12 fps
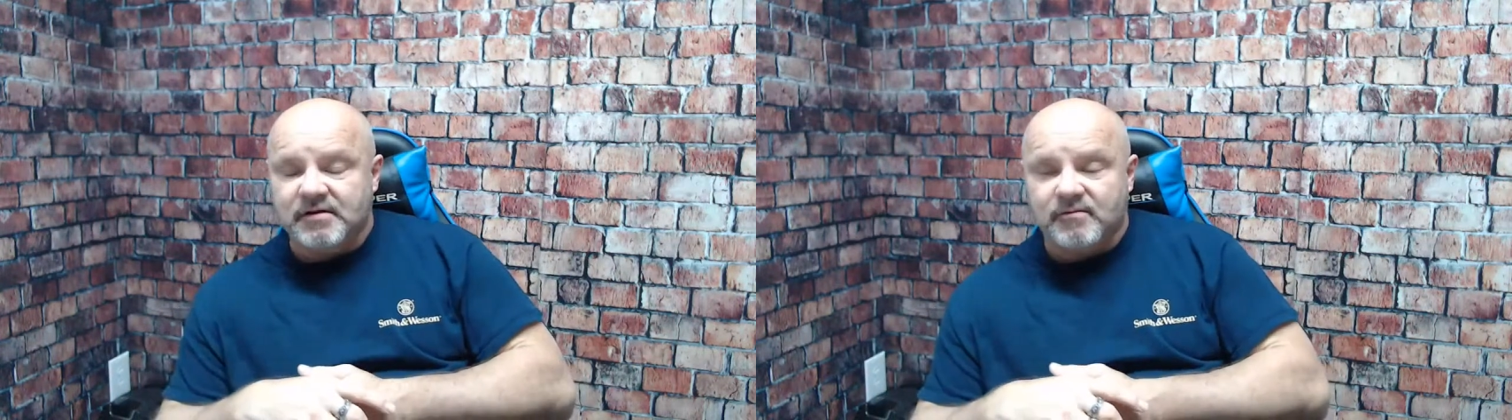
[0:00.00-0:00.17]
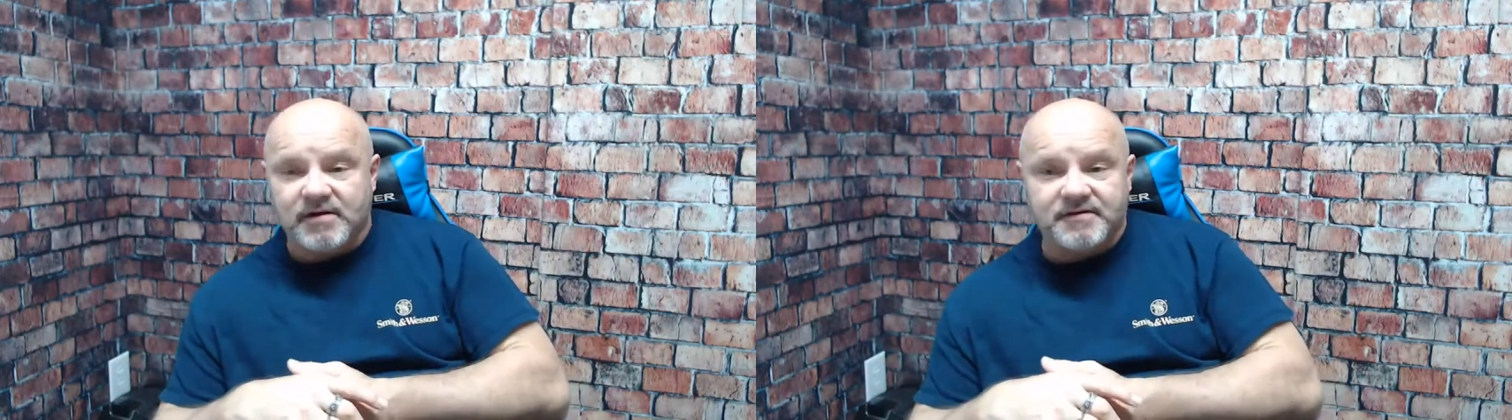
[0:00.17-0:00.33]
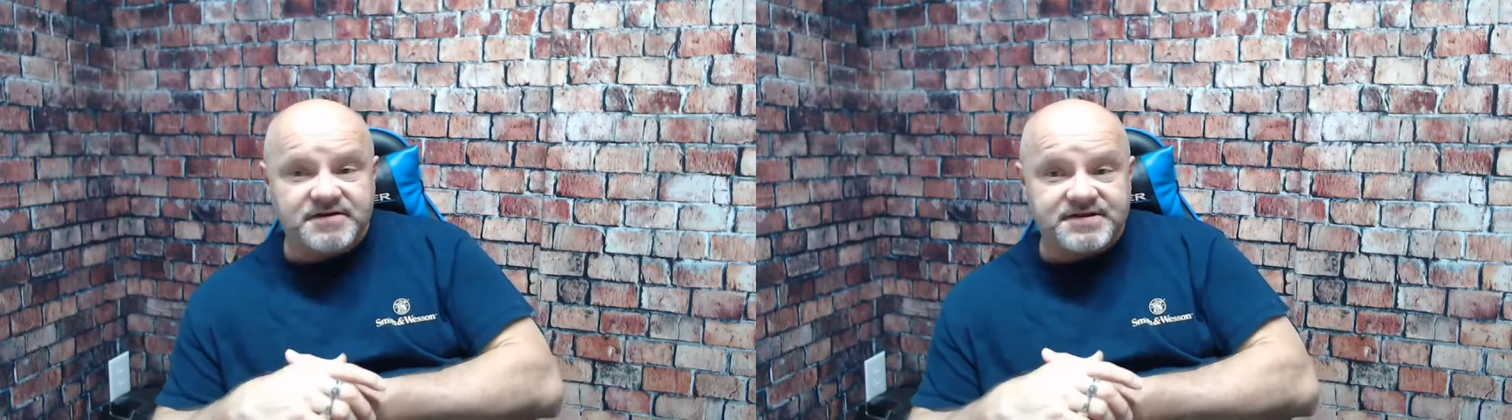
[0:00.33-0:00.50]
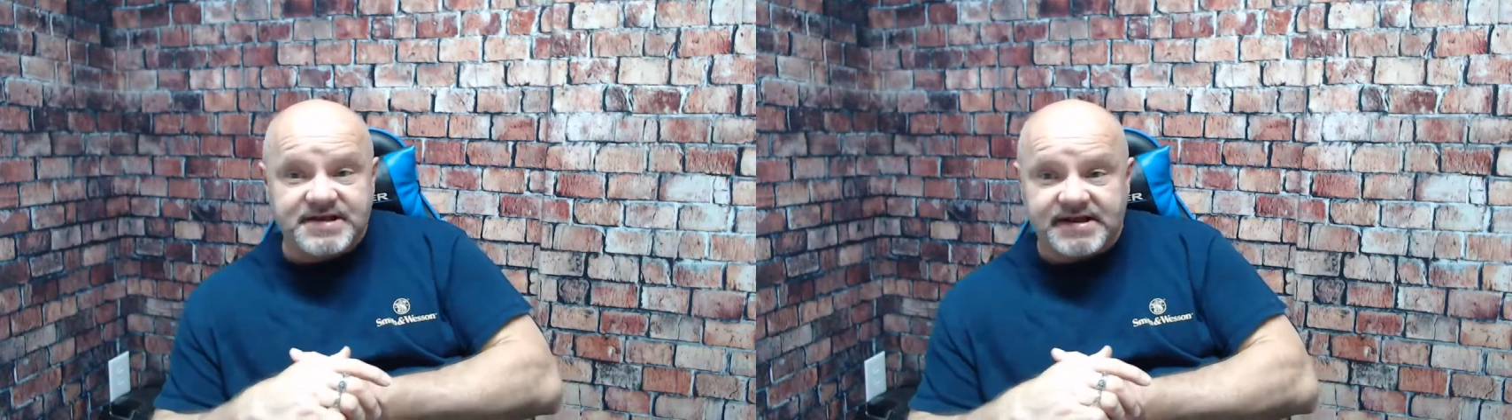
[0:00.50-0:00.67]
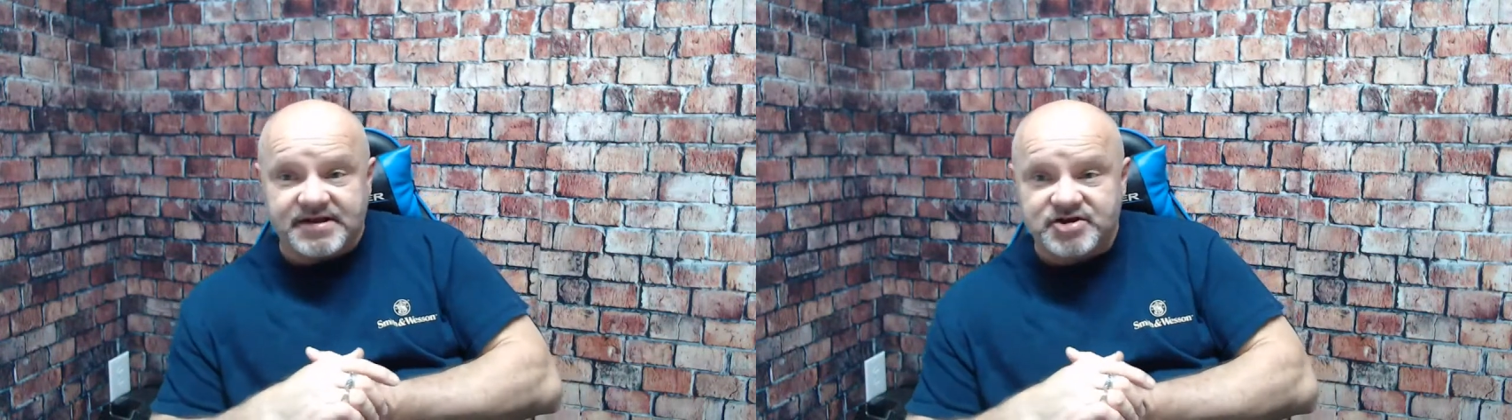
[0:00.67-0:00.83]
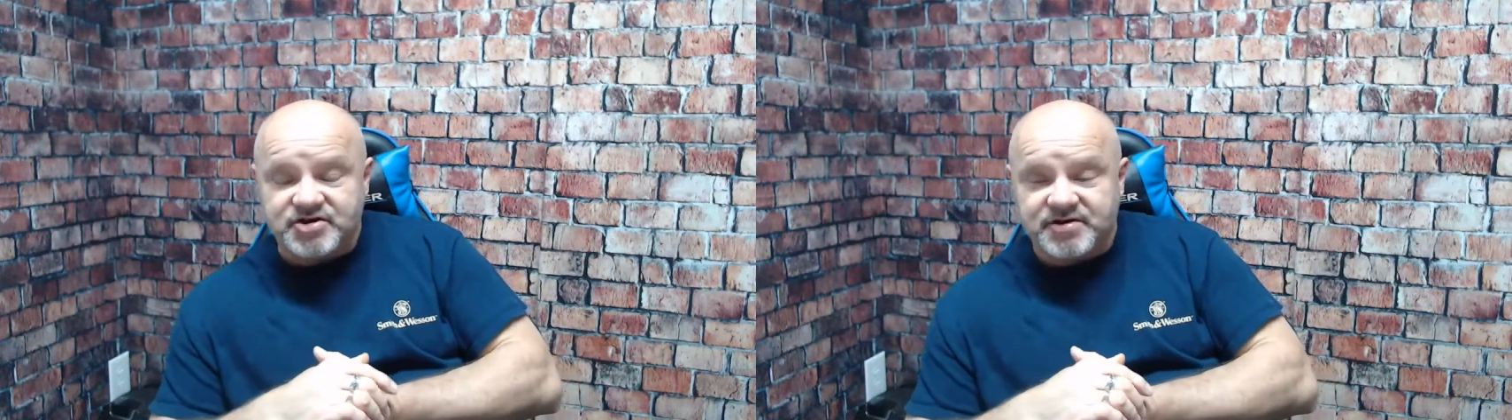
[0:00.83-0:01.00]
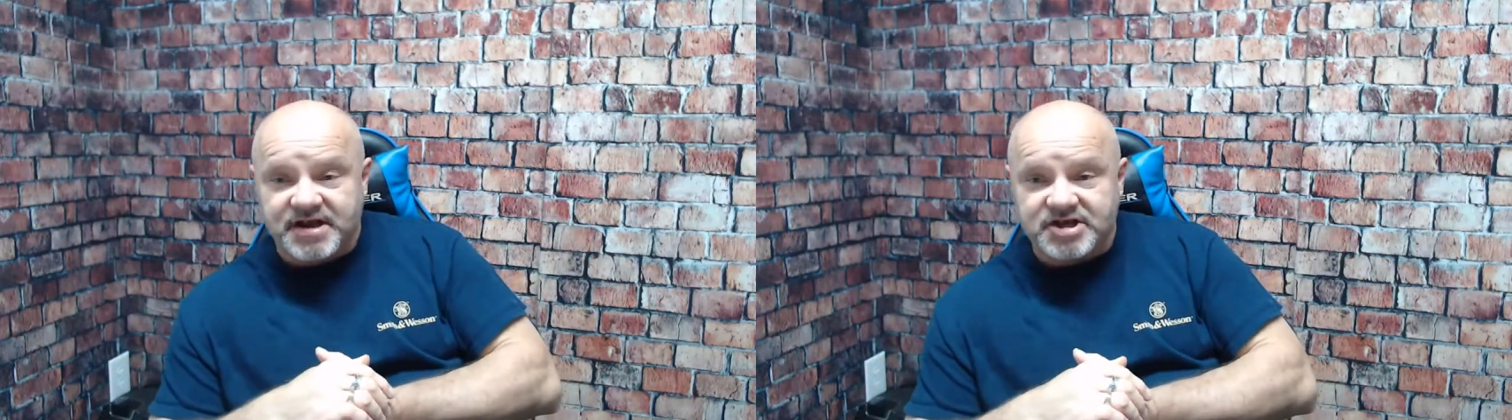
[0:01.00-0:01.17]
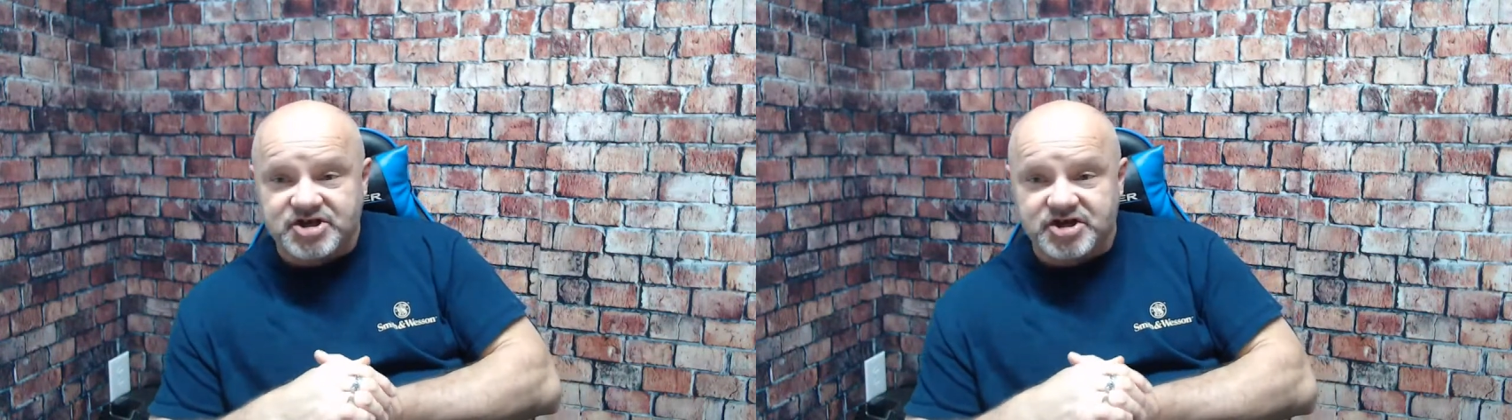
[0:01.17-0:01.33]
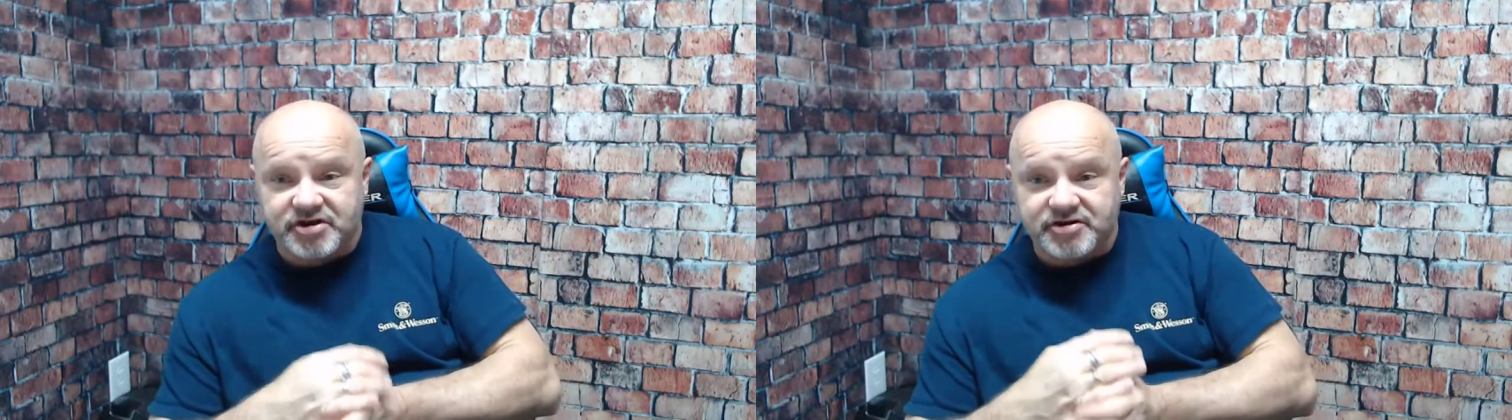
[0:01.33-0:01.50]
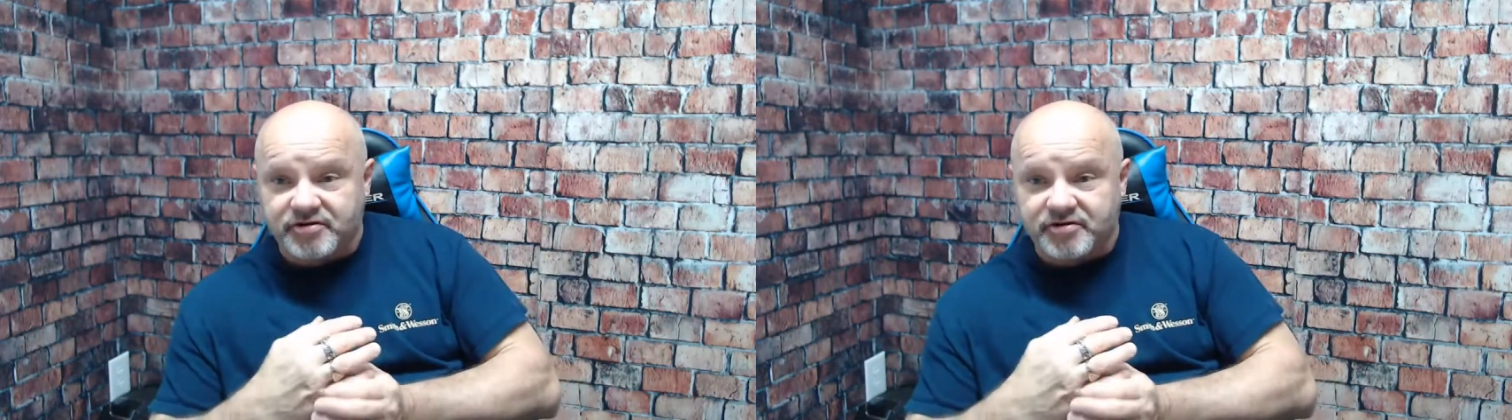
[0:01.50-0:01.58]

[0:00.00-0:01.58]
whether you're sitting at your kitchen,